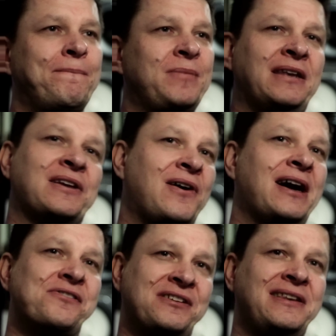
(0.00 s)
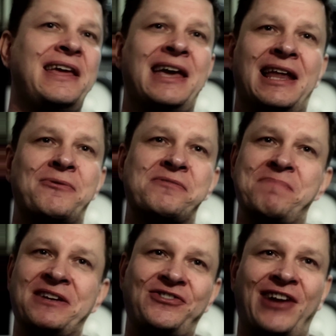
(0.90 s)
and the guys in there, they was
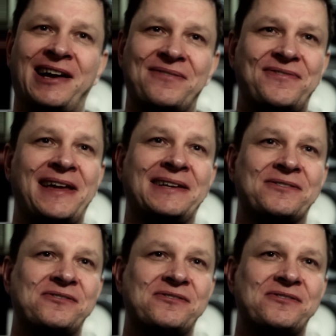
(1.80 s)
big Shaka fans.